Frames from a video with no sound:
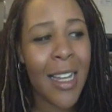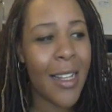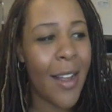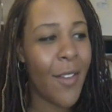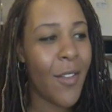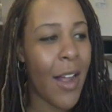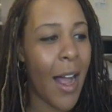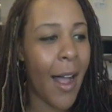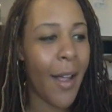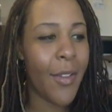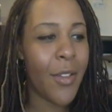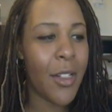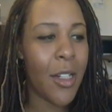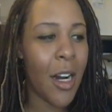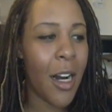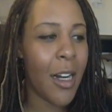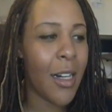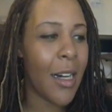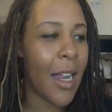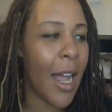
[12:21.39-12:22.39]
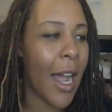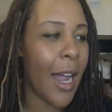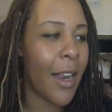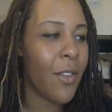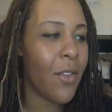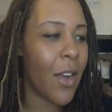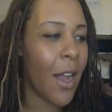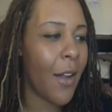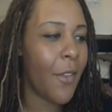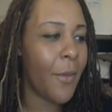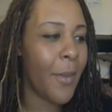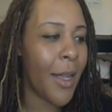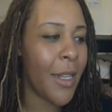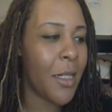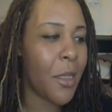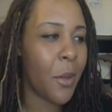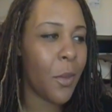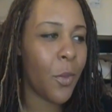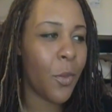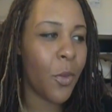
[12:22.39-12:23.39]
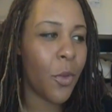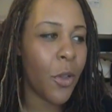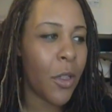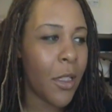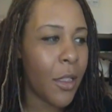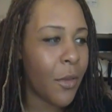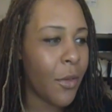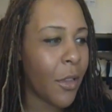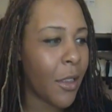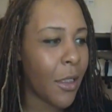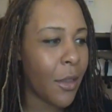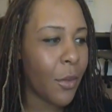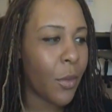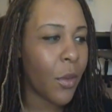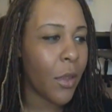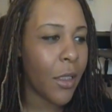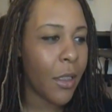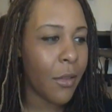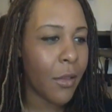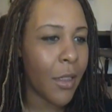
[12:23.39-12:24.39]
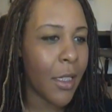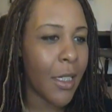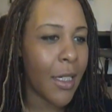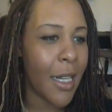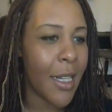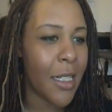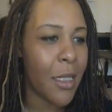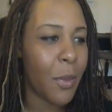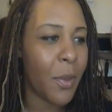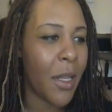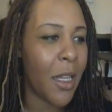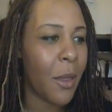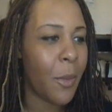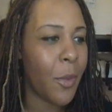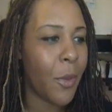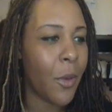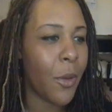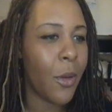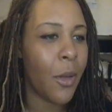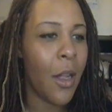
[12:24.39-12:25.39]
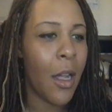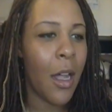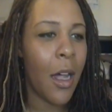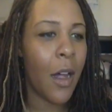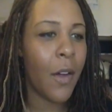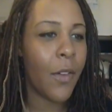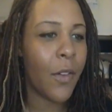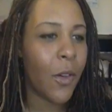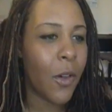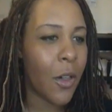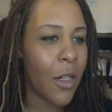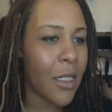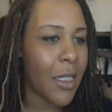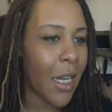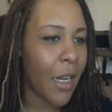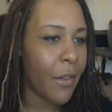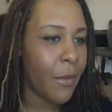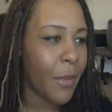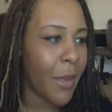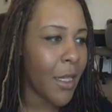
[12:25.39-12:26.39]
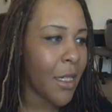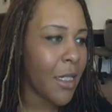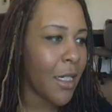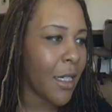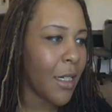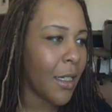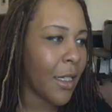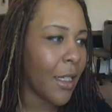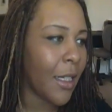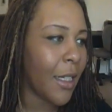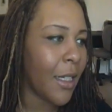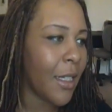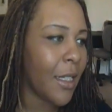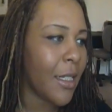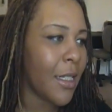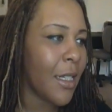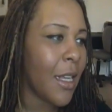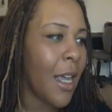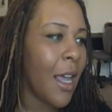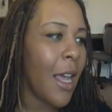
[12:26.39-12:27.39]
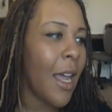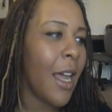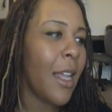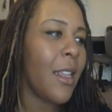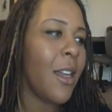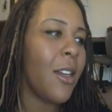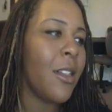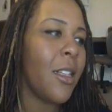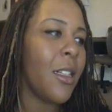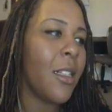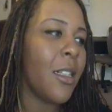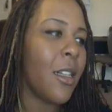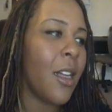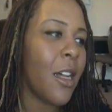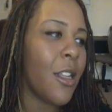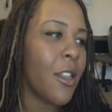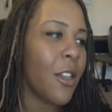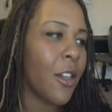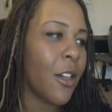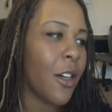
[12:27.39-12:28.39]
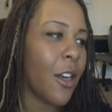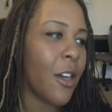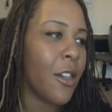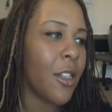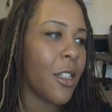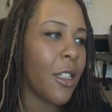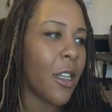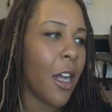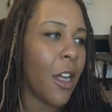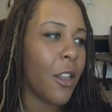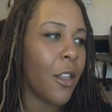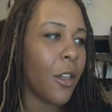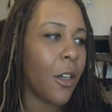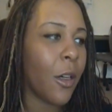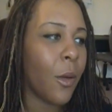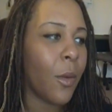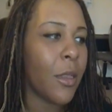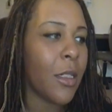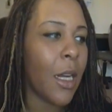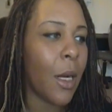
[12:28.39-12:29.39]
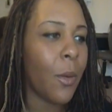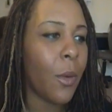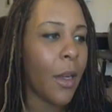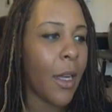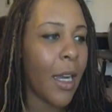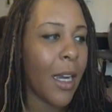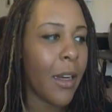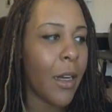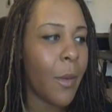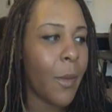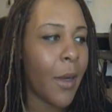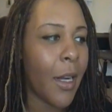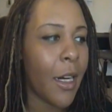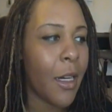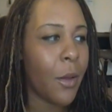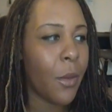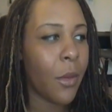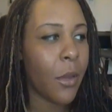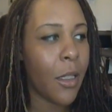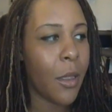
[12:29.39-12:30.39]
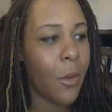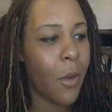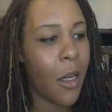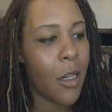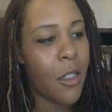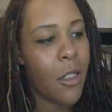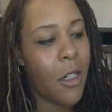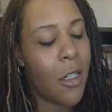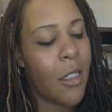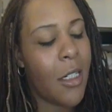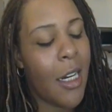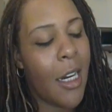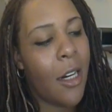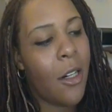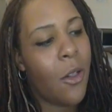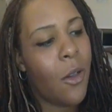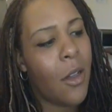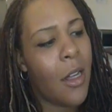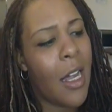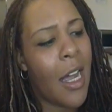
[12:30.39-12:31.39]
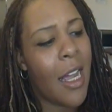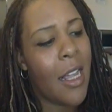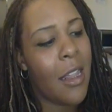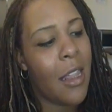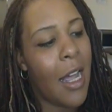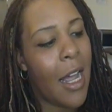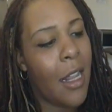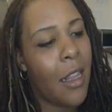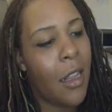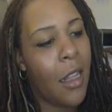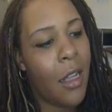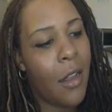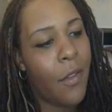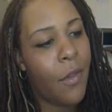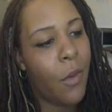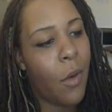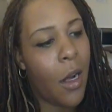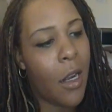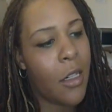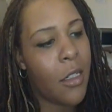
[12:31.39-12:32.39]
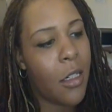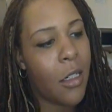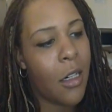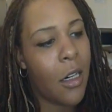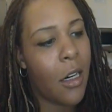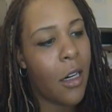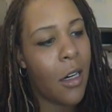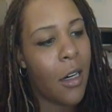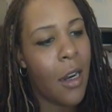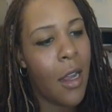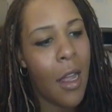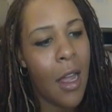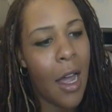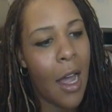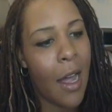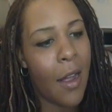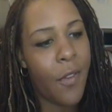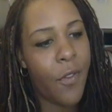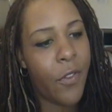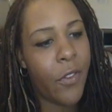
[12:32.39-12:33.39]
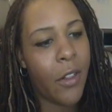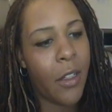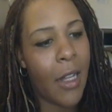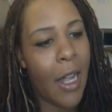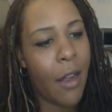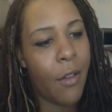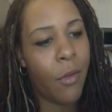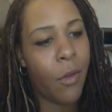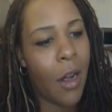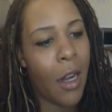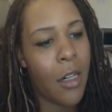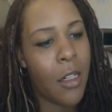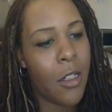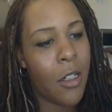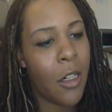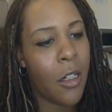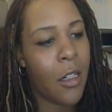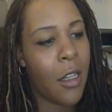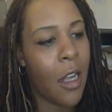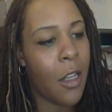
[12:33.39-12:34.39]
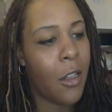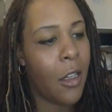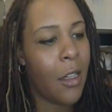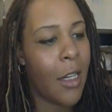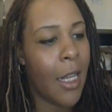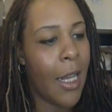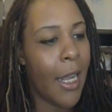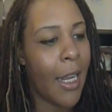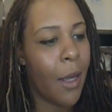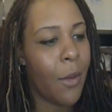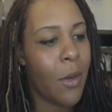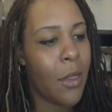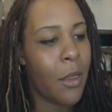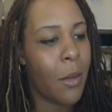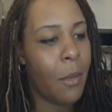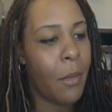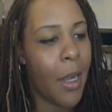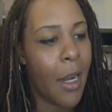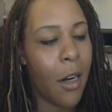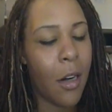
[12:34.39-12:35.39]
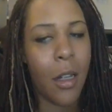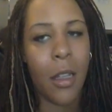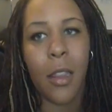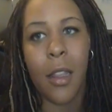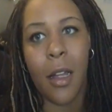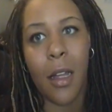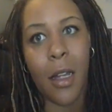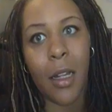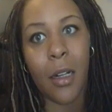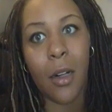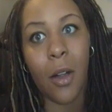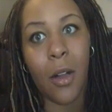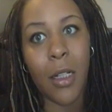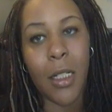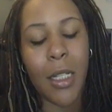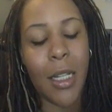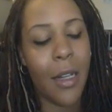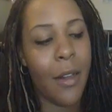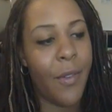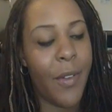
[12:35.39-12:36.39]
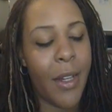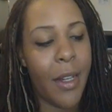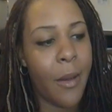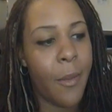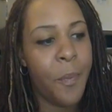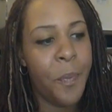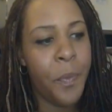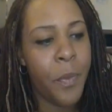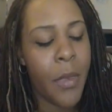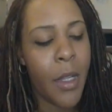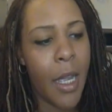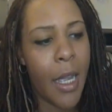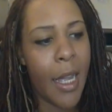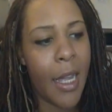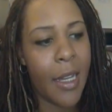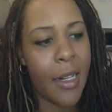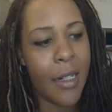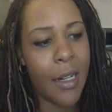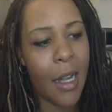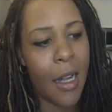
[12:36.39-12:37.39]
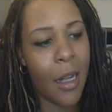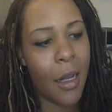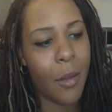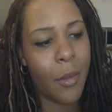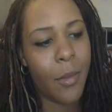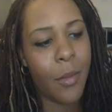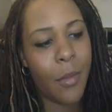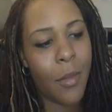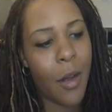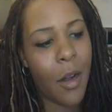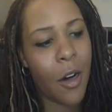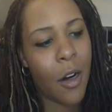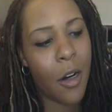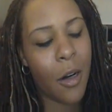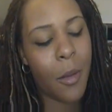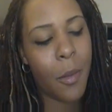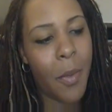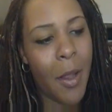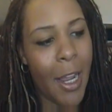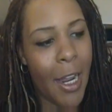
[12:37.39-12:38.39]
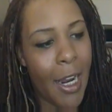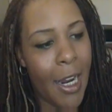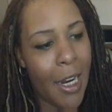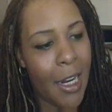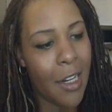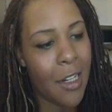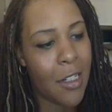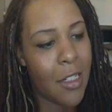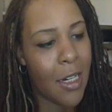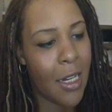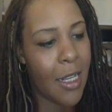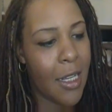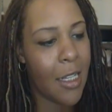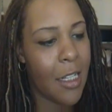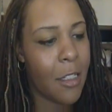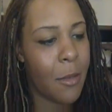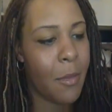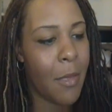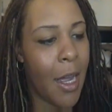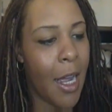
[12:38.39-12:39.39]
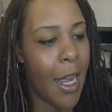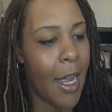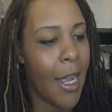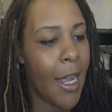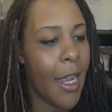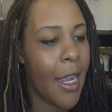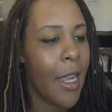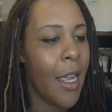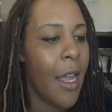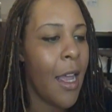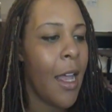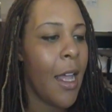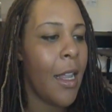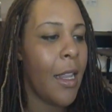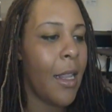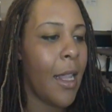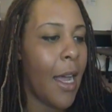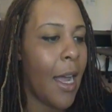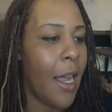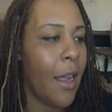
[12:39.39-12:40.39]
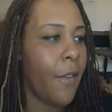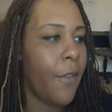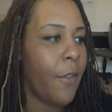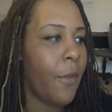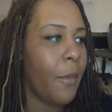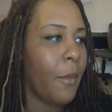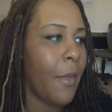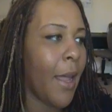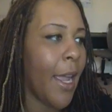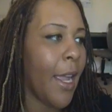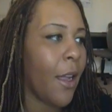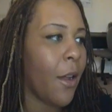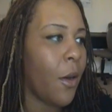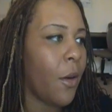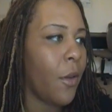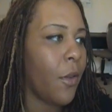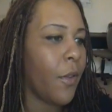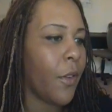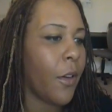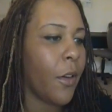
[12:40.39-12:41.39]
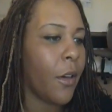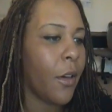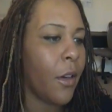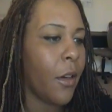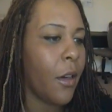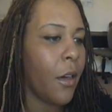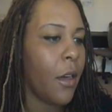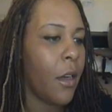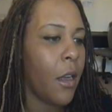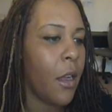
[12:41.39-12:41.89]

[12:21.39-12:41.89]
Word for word: I've, I've started, I, I've met some really, really, really, really nice people. Of course, I've mentioned Liz, and there's this another, there's this other girl which I want everybody to really watch her channel. I, I love watching her. I feel I watched her the other day like it was a marathon on TV, and um, her page is My Life Makeover.